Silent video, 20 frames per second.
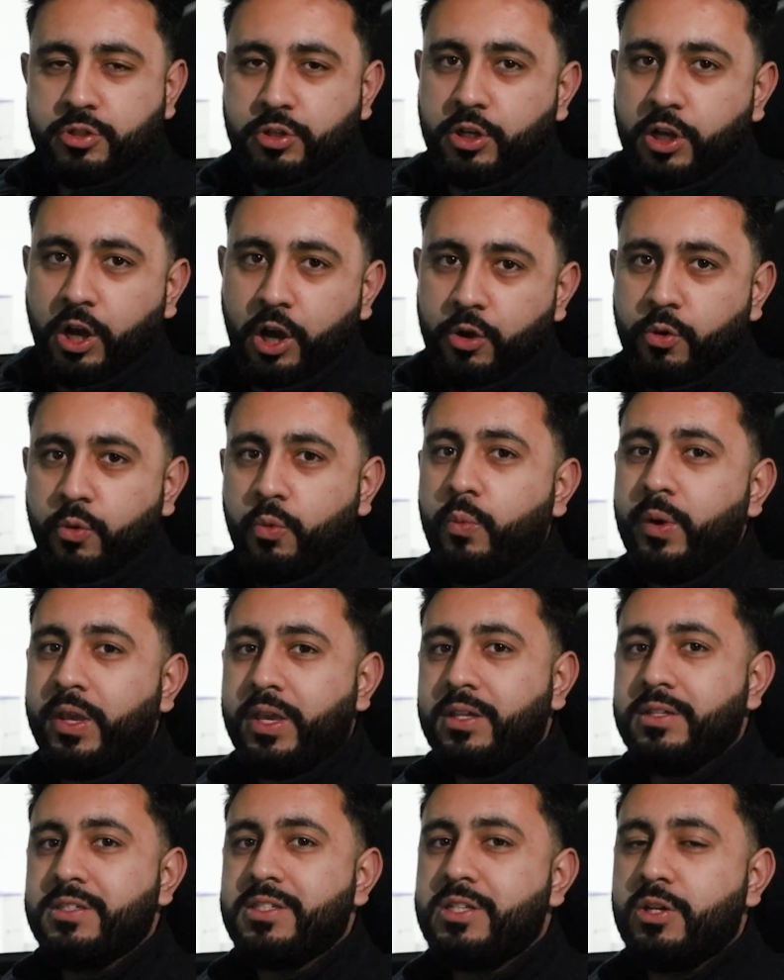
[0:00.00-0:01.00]
to go. We
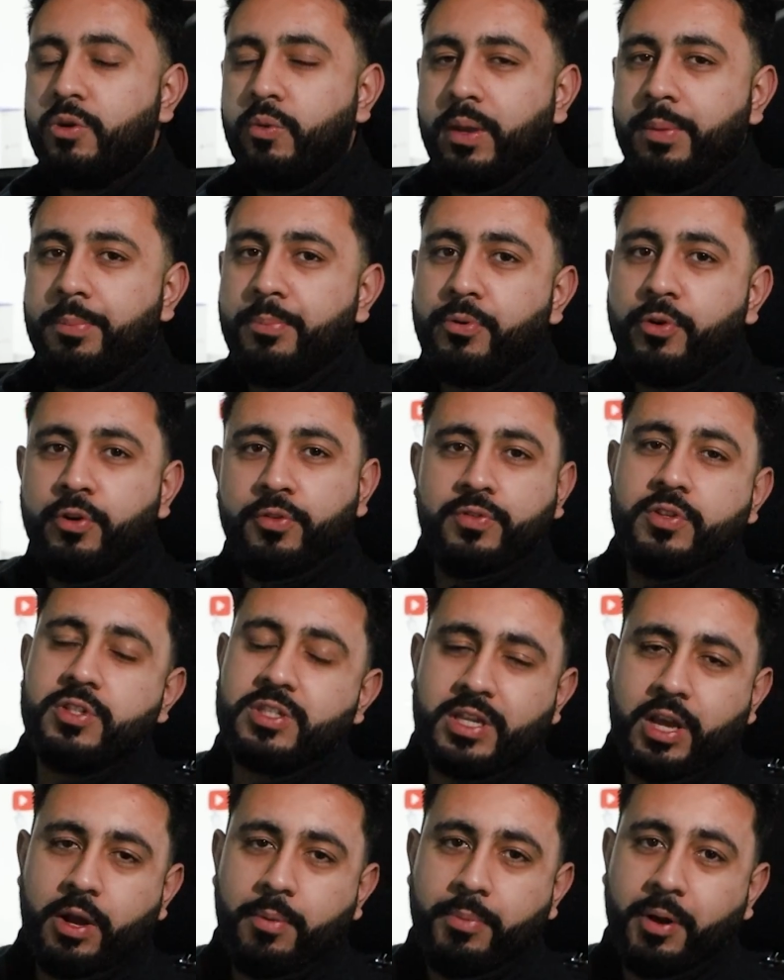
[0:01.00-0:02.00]
can still improve the
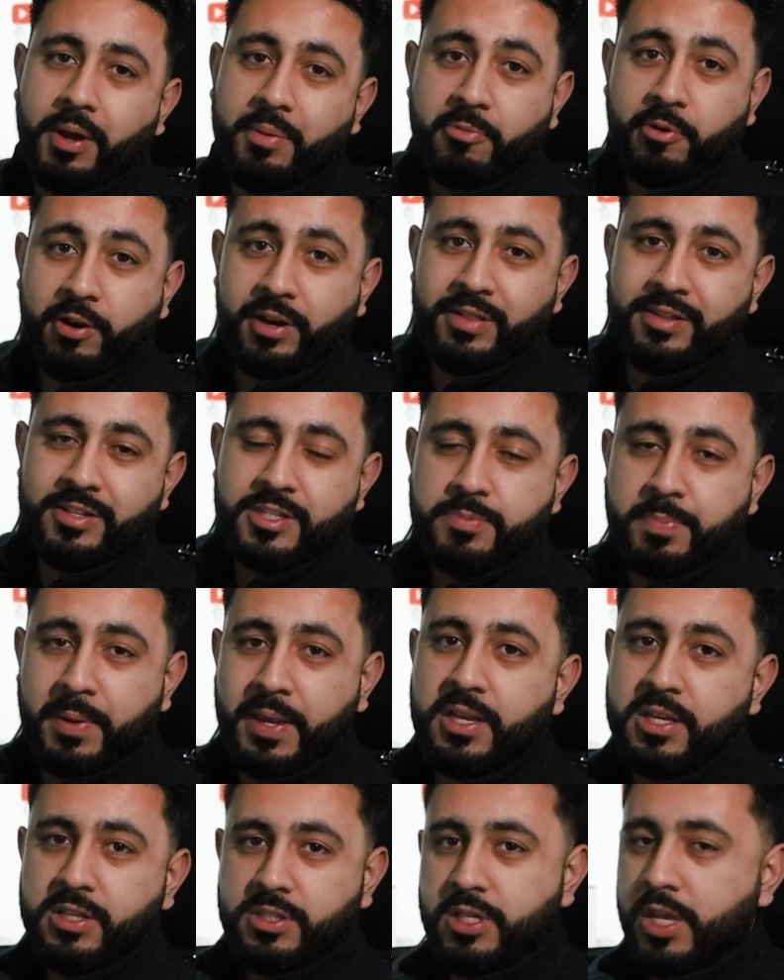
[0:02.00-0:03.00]
sound by upgrading the
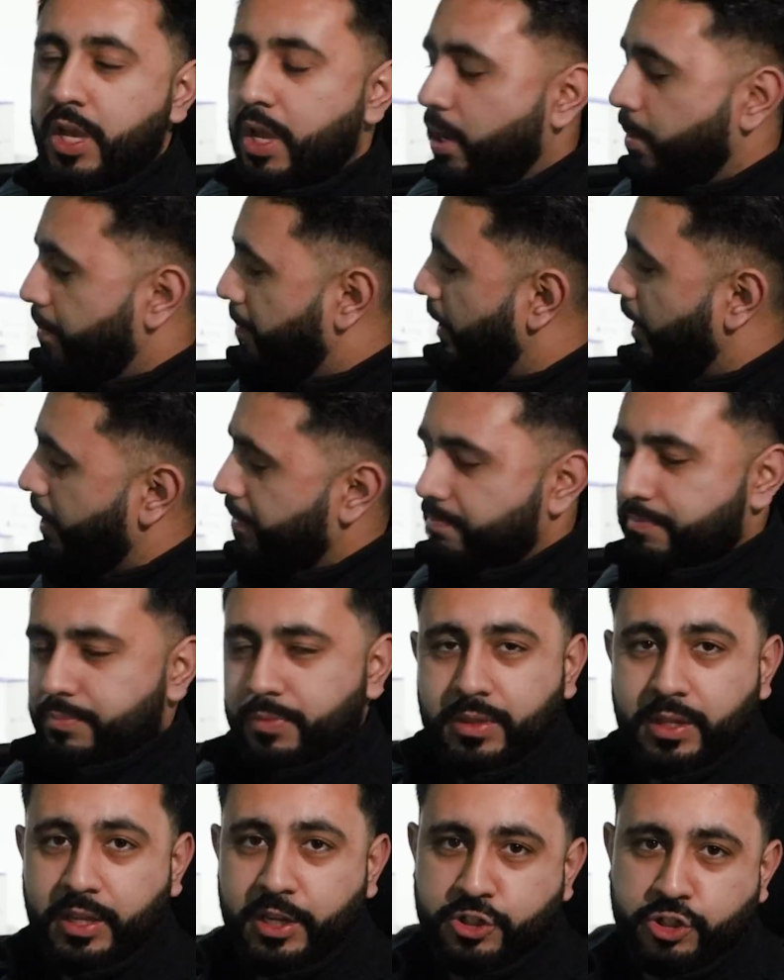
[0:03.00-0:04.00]
speakers, but
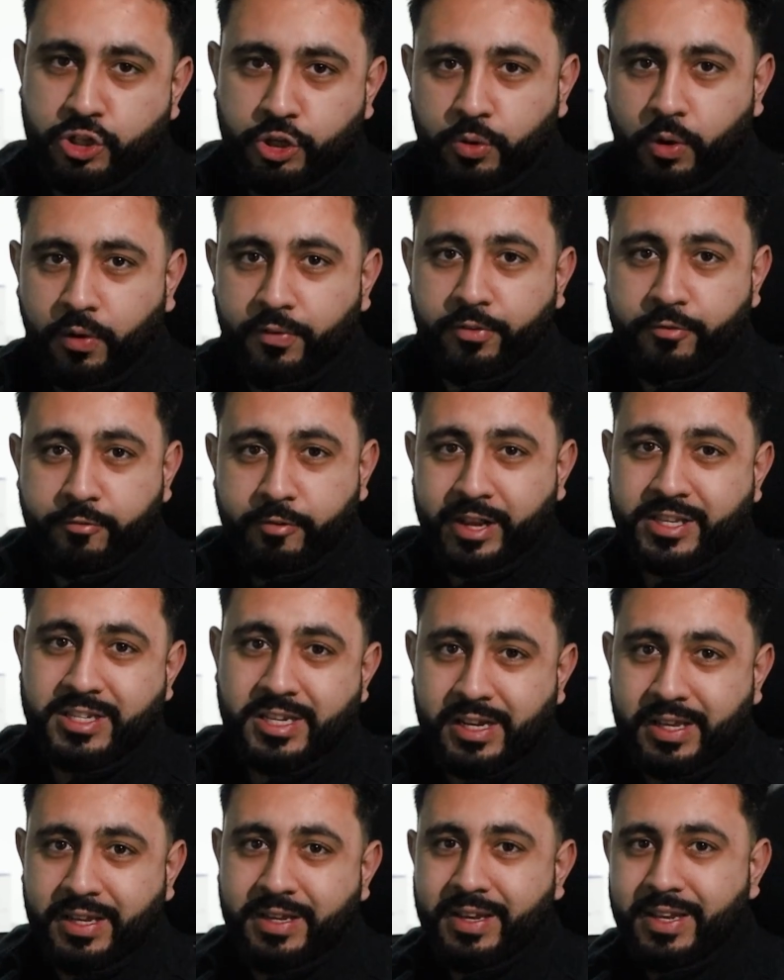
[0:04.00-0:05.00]
the issue of the
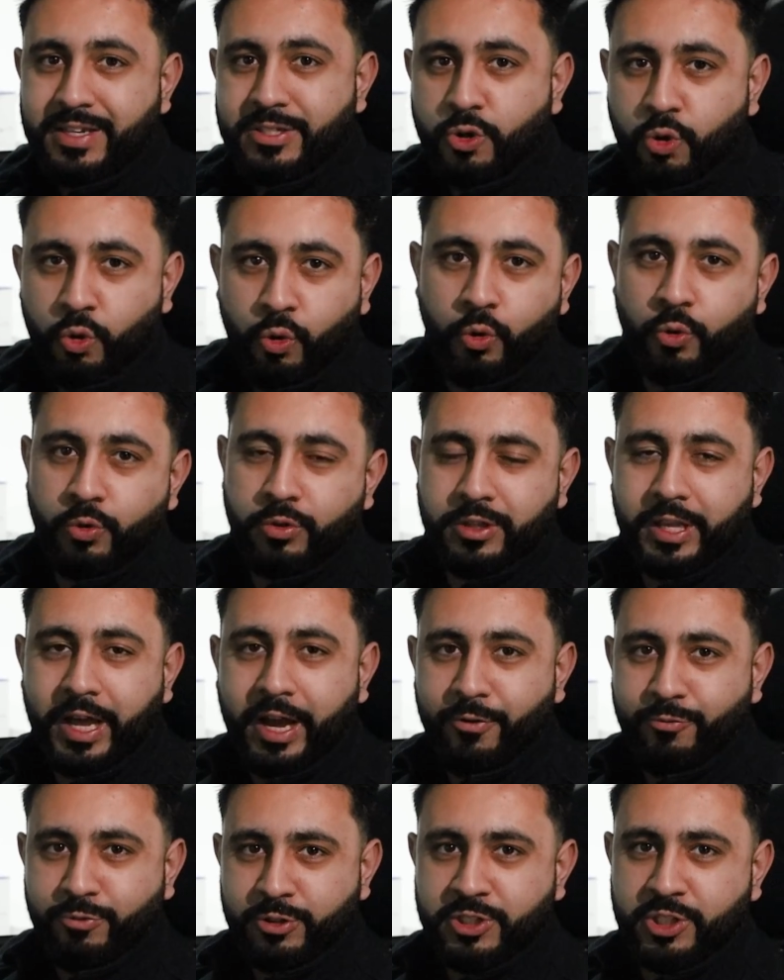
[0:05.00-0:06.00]
rattling is all
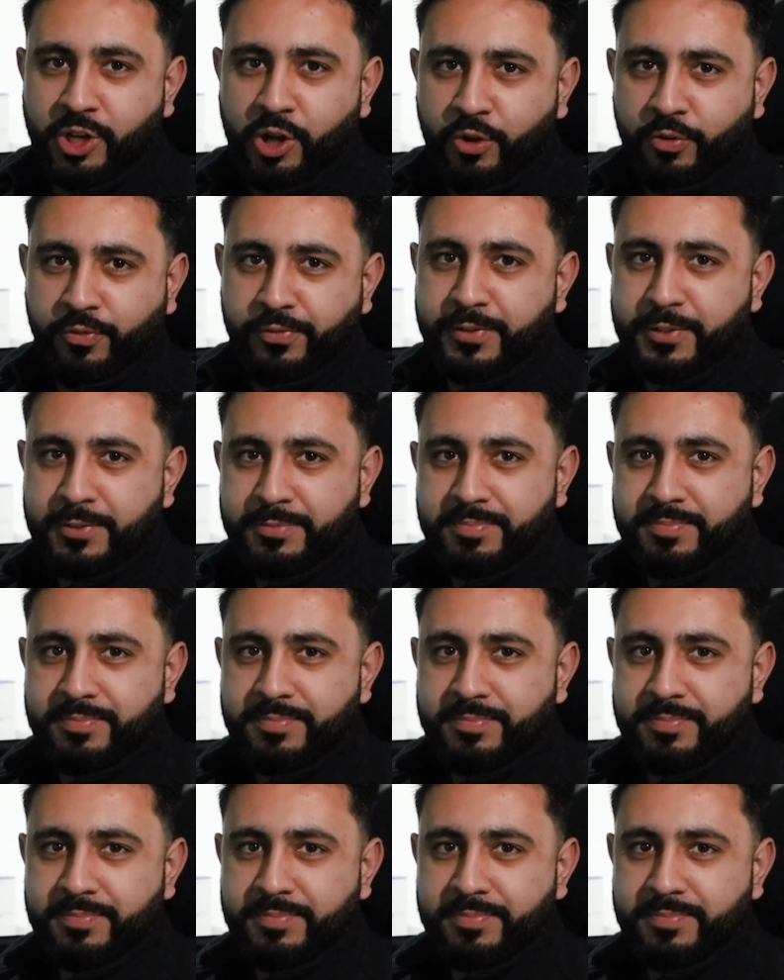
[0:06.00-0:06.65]
now resolved.